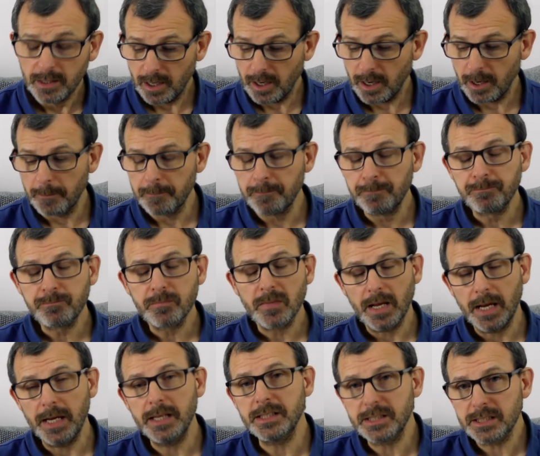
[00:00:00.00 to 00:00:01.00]
Um,
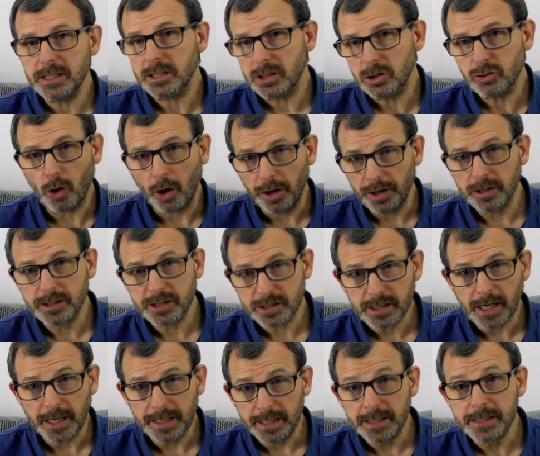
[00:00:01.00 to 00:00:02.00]
it's trying to
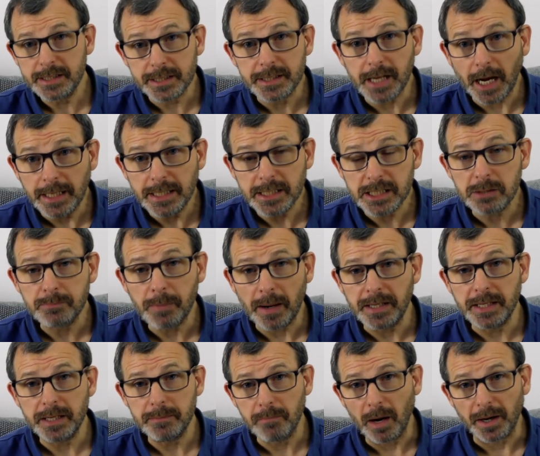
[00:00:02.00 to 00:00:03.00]
say in today's
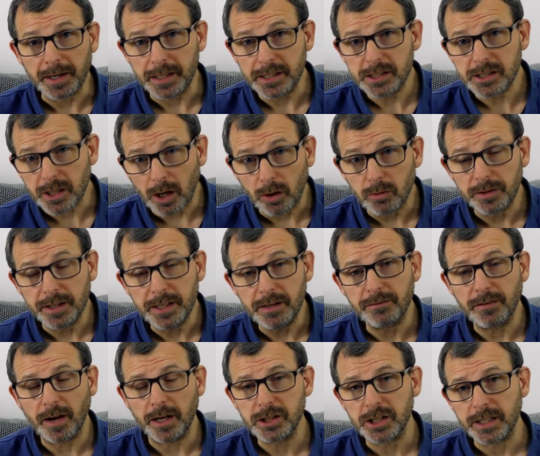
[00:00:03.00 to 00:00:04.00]
spending money, so the
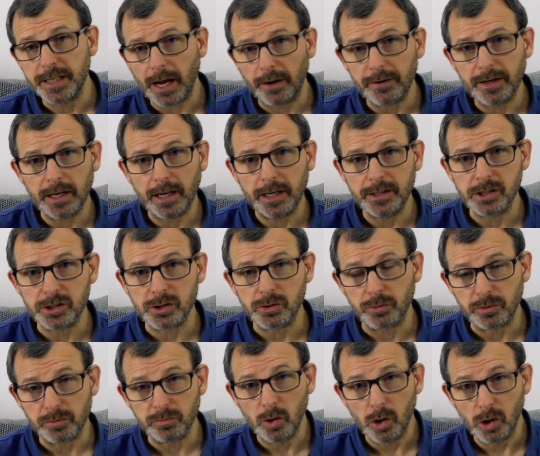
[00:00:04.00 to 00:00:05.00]
inflation calculator
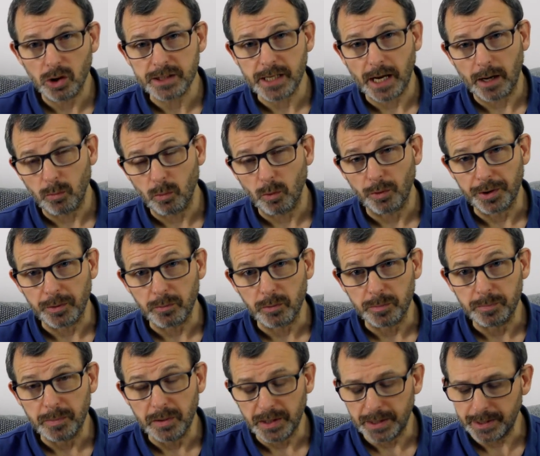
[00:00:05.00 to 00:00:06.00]
sort of works out what it
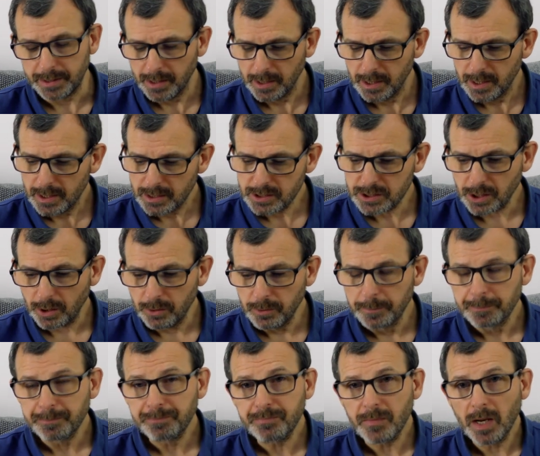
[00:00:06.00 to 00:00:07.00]
would be.
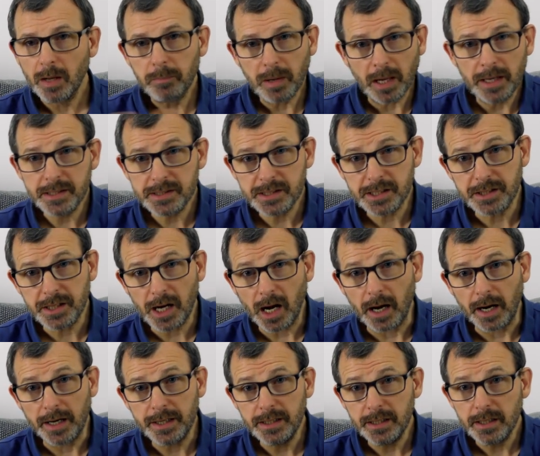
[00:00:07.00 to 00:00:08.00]
So players
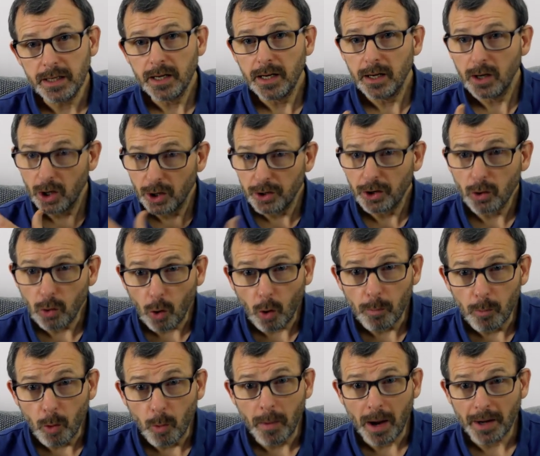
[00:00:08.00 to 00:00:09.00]
today earn a
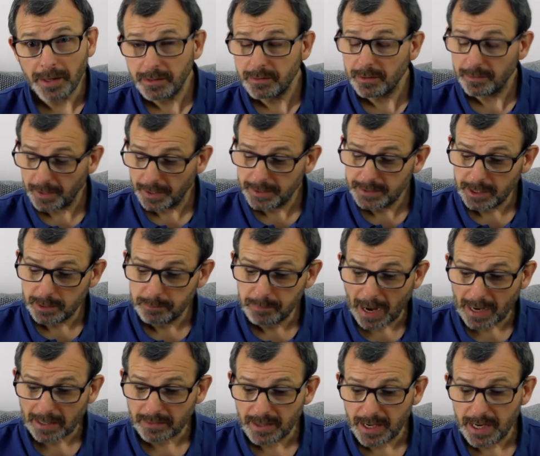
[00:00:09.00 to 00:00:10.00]
lot more money than they did
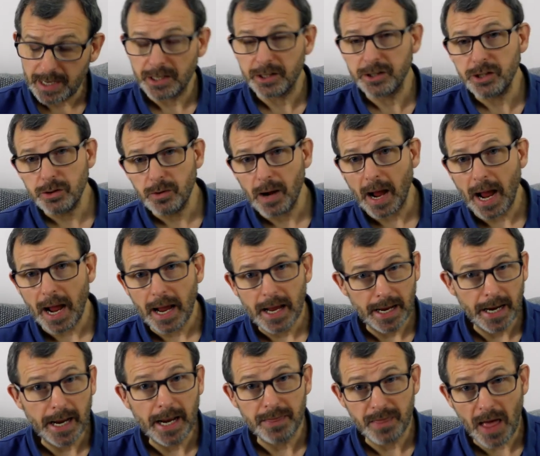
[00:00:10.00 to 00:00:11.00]
back then, and you
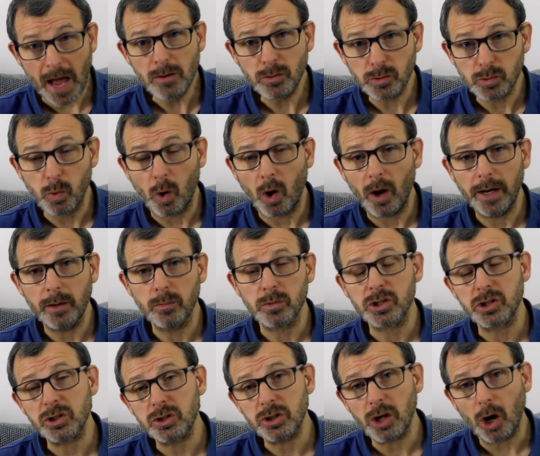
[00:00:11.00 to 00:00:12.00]
that was why it
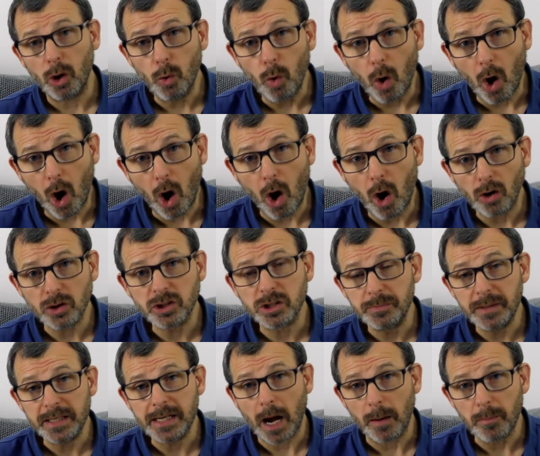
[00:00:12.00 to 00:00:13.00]
was so hard
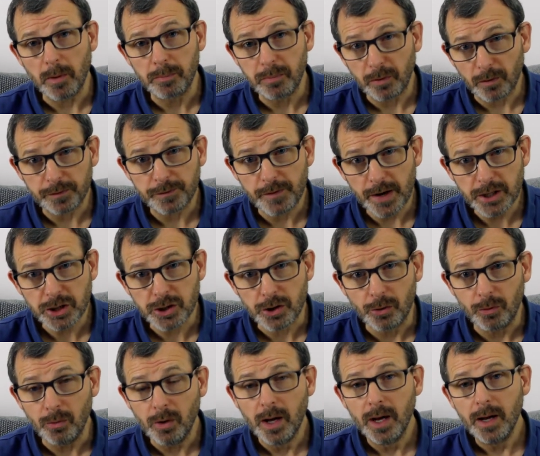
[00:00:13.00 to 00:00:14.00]
to become a
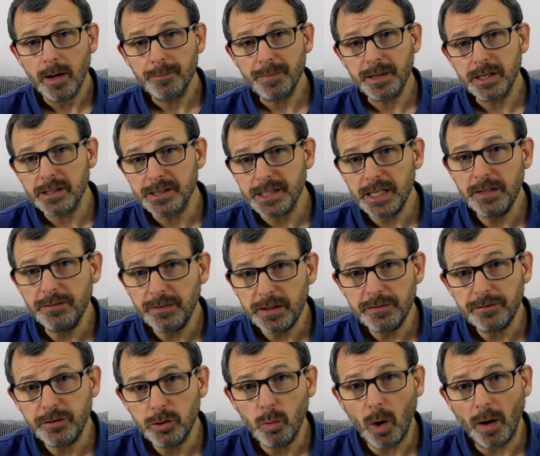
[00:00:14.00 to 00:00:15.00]
professional because even
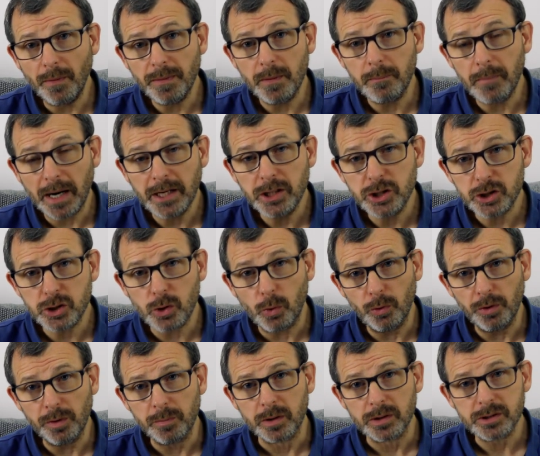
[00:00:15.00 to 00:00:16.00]
if you won the major
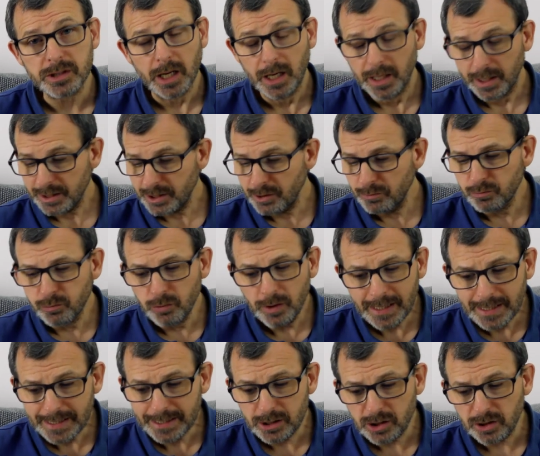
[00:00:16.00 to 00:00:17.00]
tournaments you
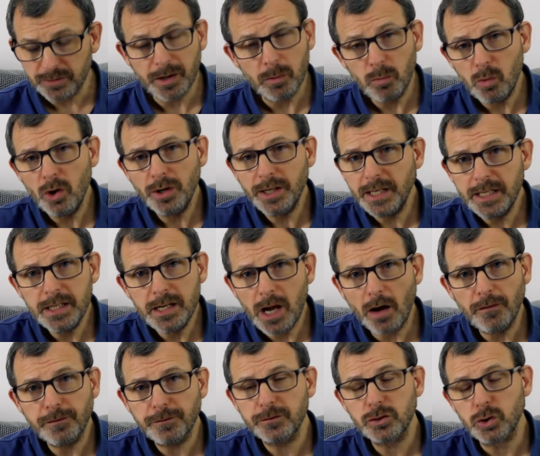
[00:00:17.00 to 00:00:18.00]
really could there weren't
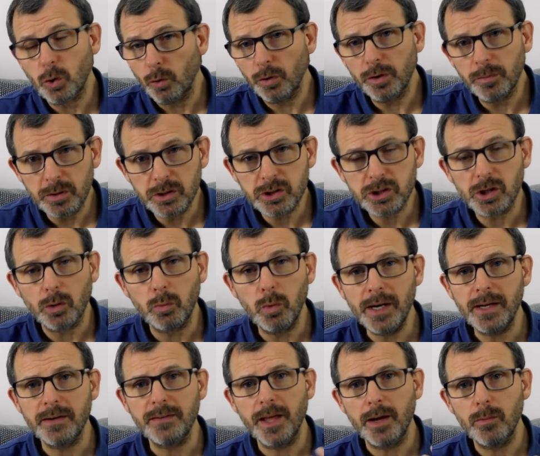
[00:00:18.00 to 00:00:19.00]
enough tournaments to
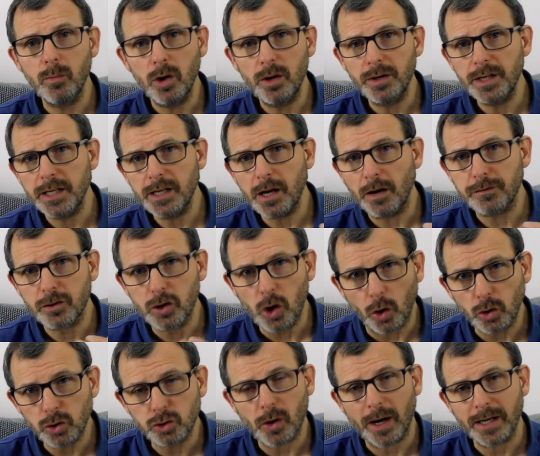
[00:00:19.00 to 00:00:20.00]
win there weren't enough
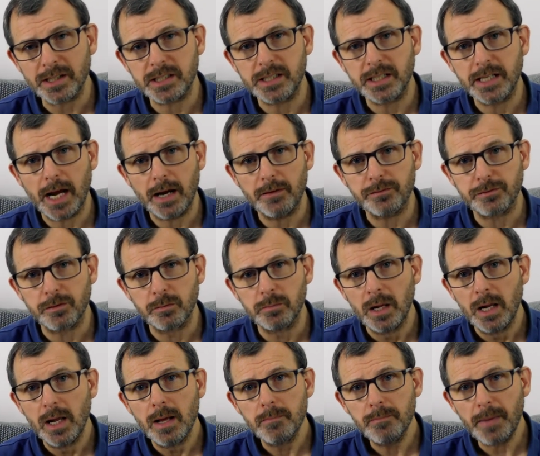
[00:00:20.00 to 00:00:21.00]
contracts to get
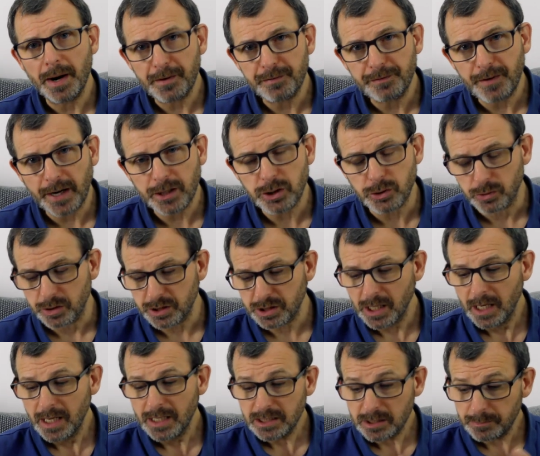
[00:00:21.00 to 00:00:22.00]
from
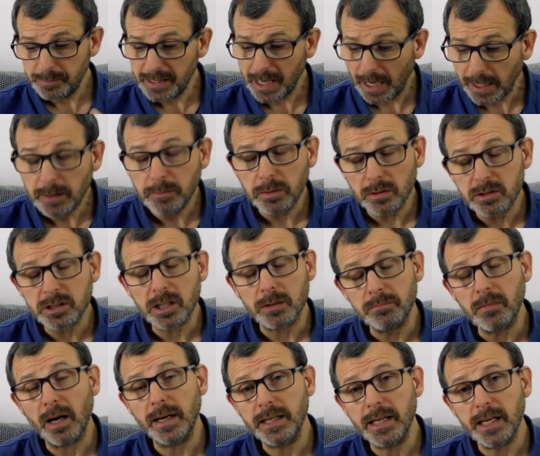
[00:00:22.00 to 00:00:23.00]
manufacturers to be able to
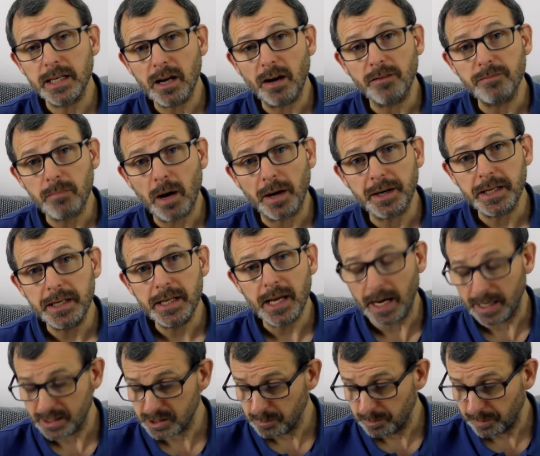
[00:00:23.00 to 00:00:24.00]
make enough money
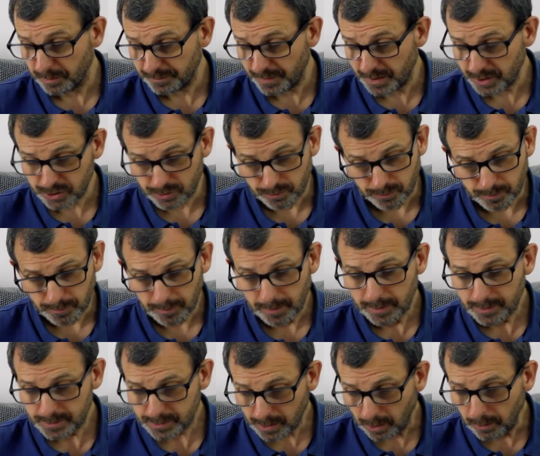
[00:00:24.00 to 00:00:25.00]
as a professional
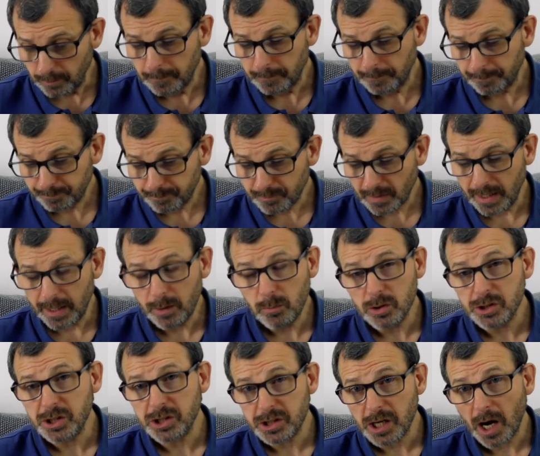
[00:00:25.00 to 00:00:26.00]
so it
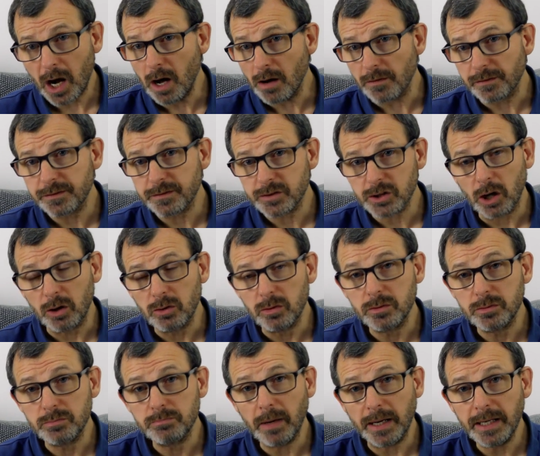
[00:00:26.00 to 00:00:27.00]
was tough so
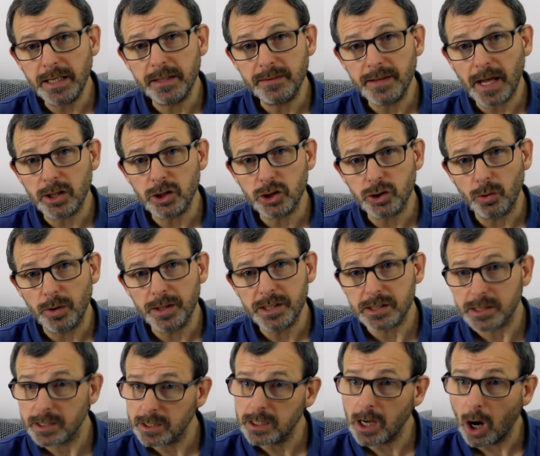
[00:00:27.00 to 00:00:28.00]
making that
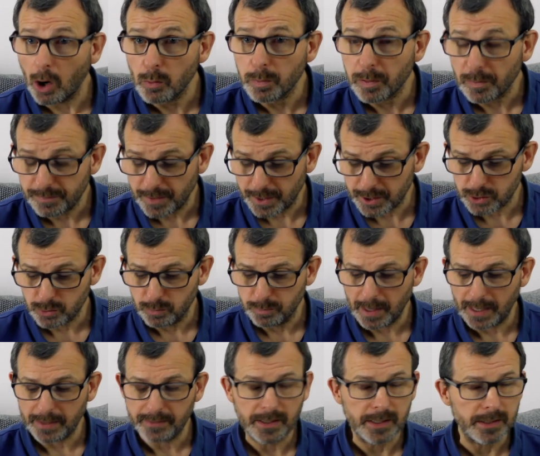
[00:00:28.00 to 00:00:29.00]
choice to go professional
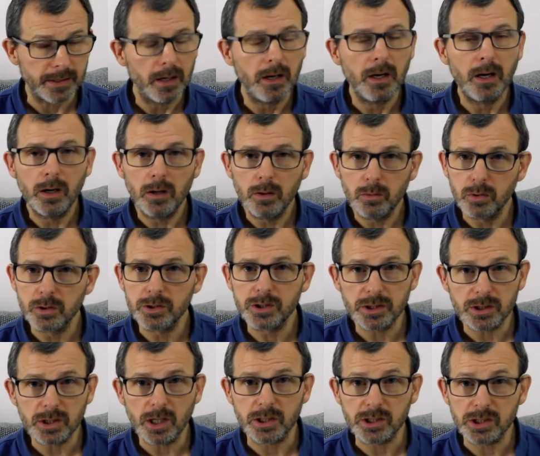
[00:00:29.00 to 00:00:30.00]
back then
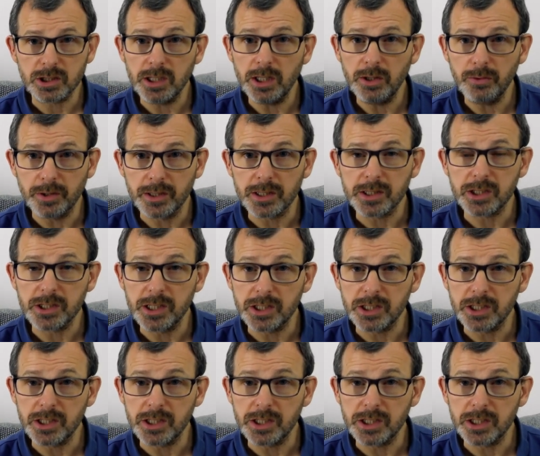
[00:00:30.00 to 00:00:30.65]
was a serious